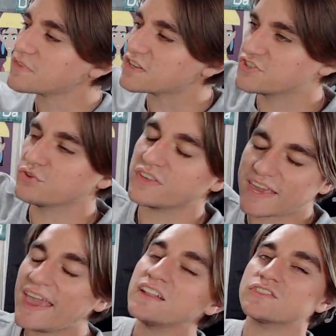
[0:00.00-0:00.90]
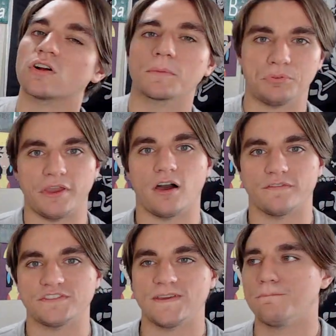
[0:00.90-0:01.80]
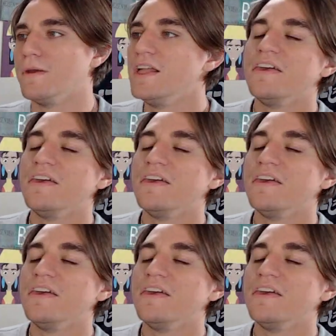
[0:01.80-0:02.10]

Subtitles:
So the Canes are a playoff team.